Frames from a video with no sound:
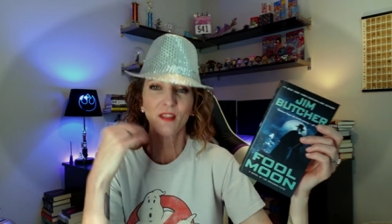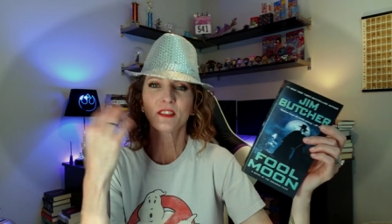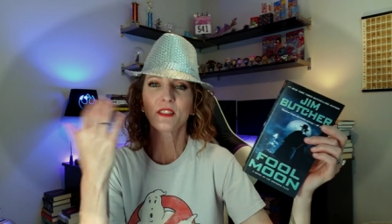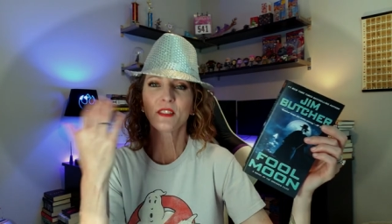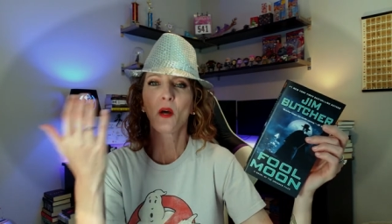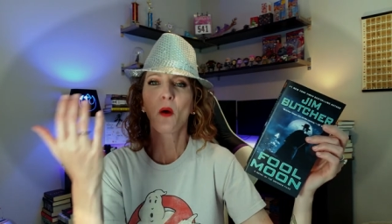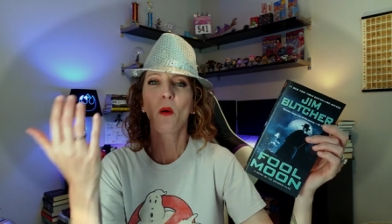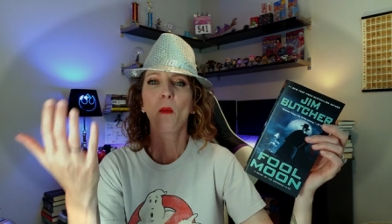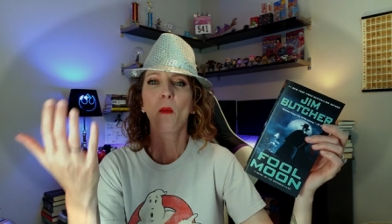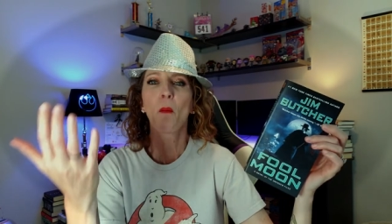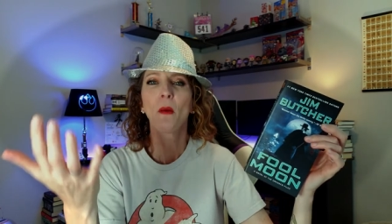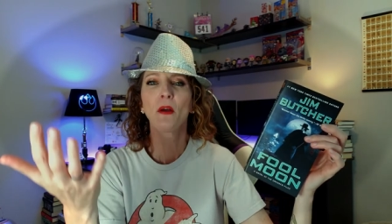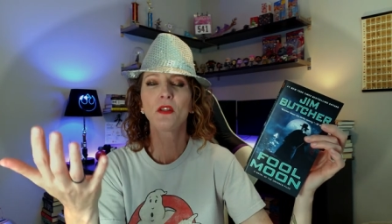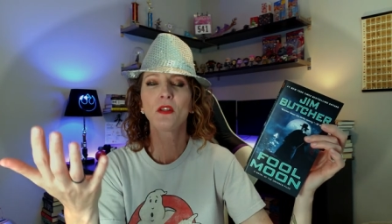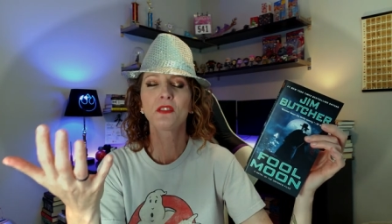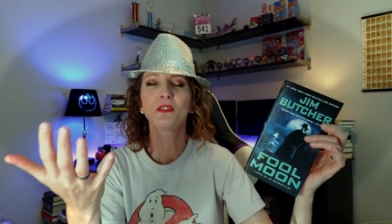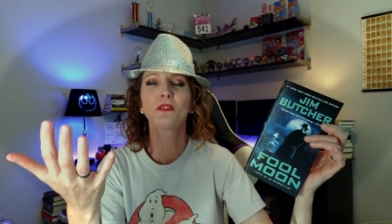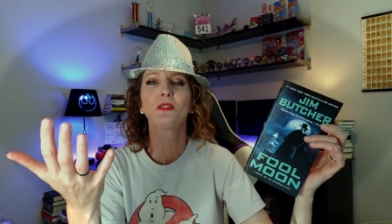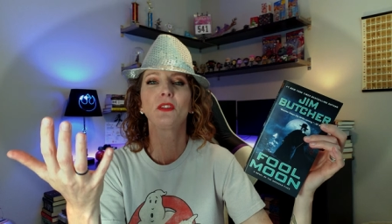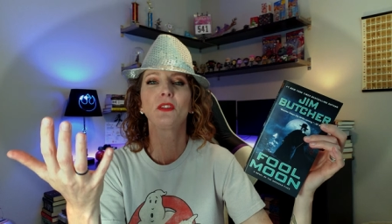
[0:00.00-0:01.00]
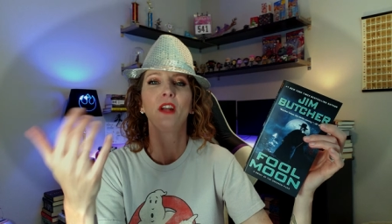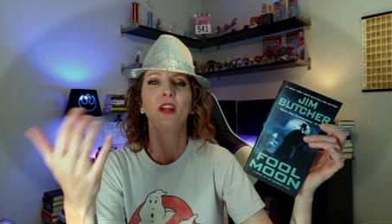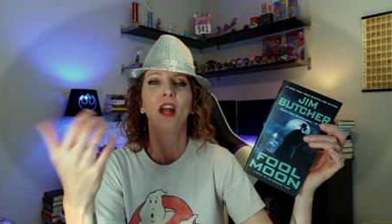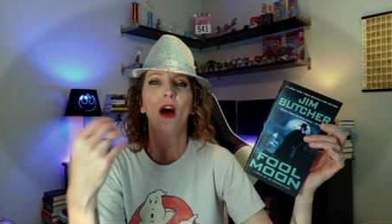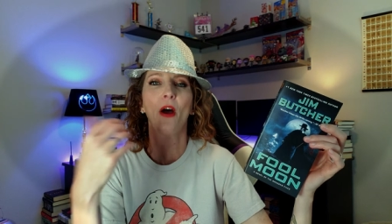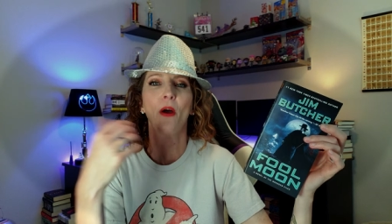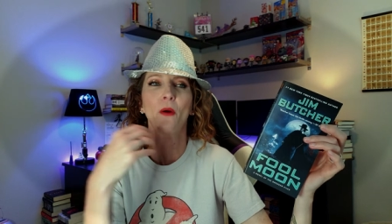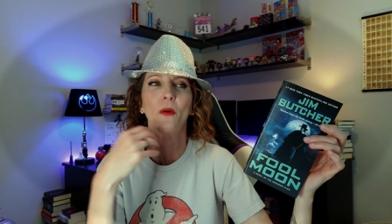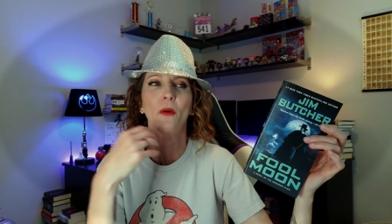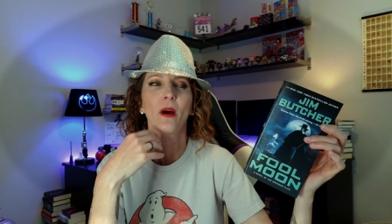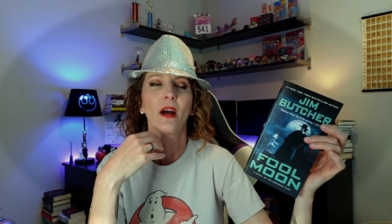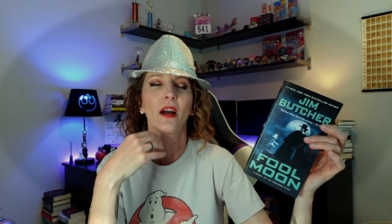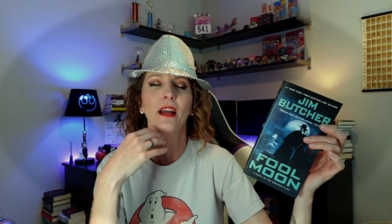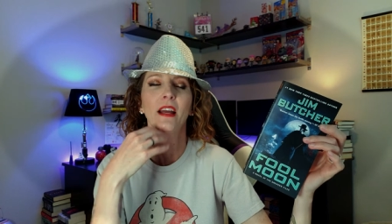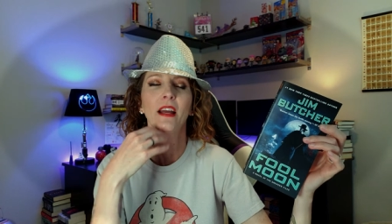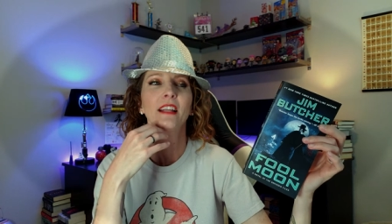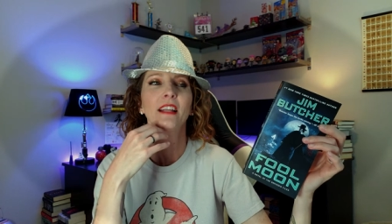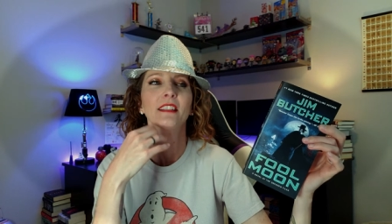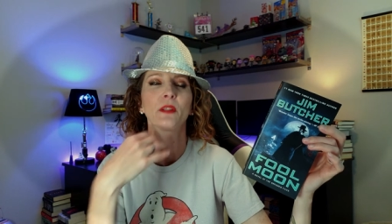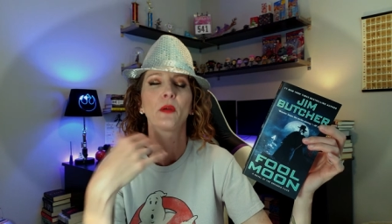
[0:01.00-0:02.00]
So most of you know,
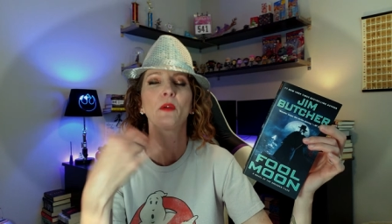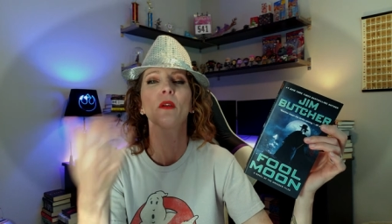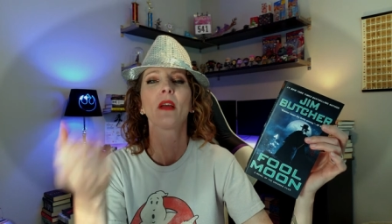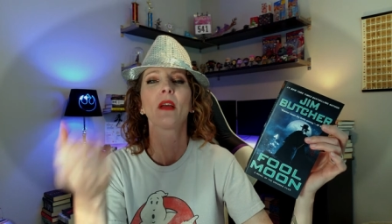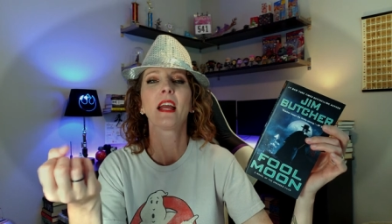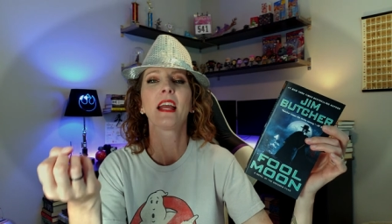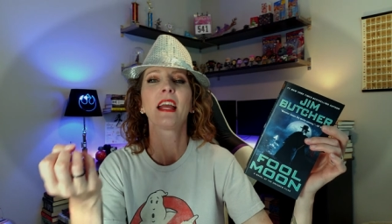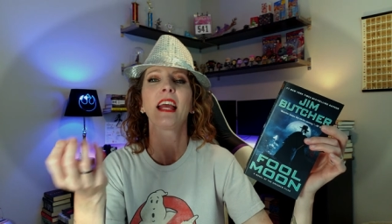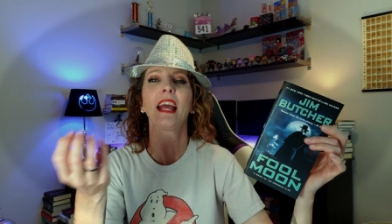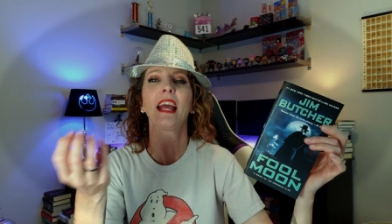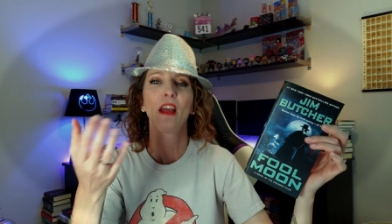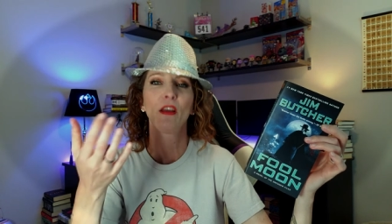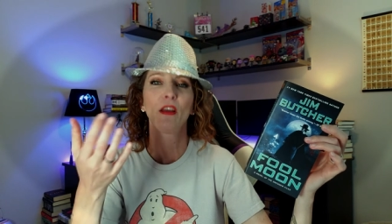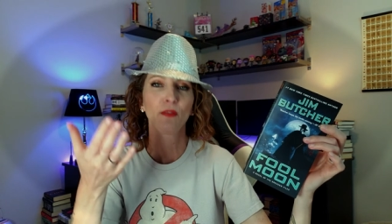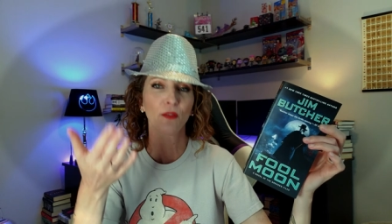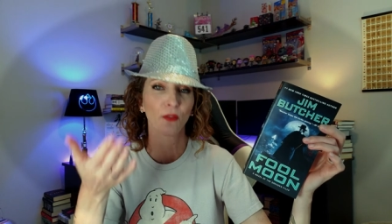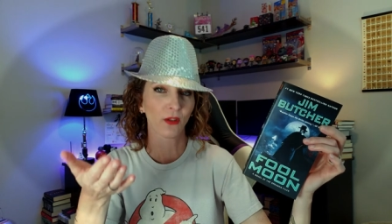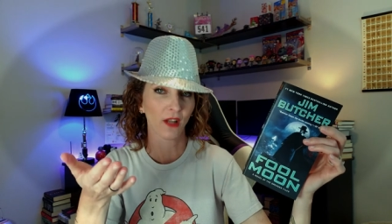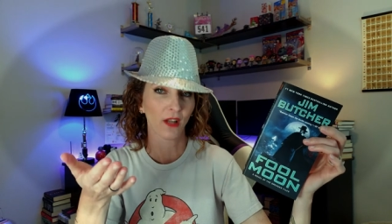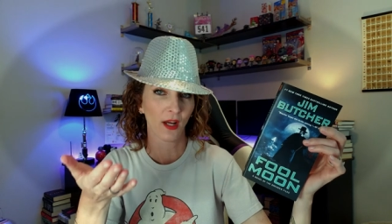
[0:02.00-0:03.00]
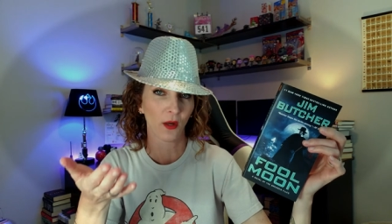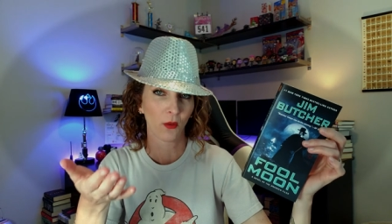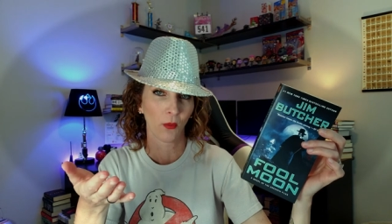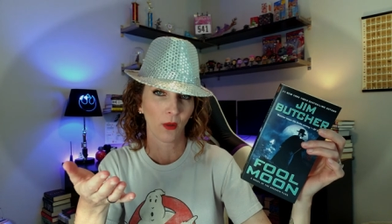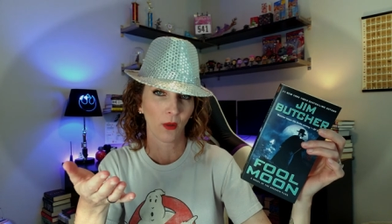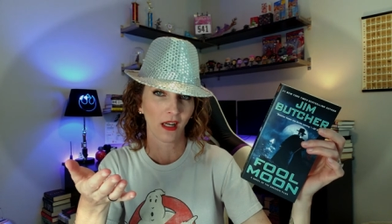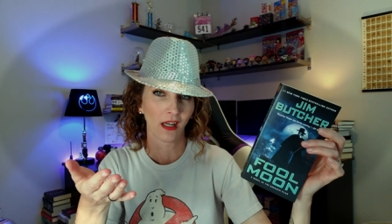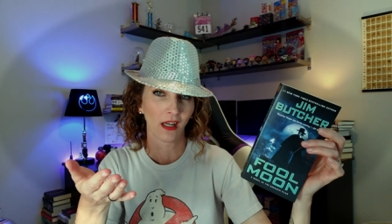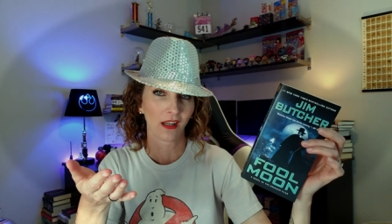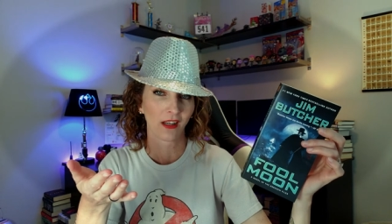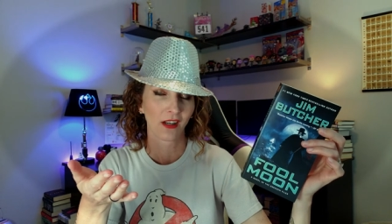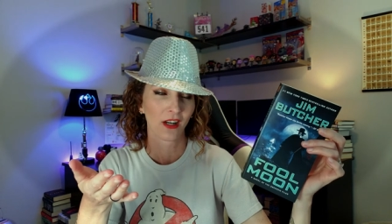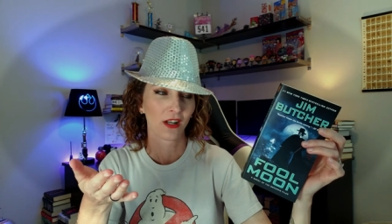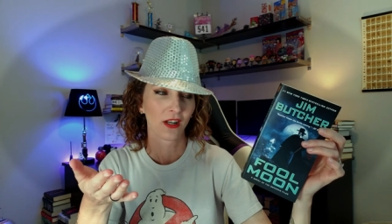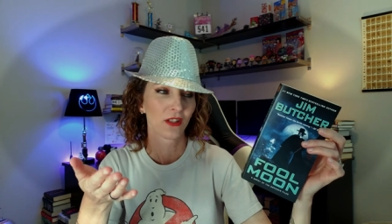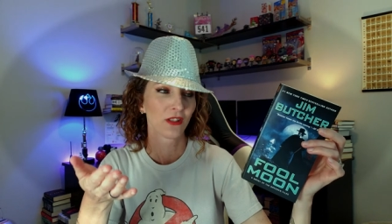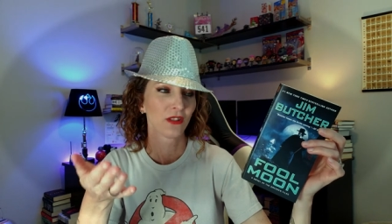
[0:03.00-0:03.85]
so if you're not aware,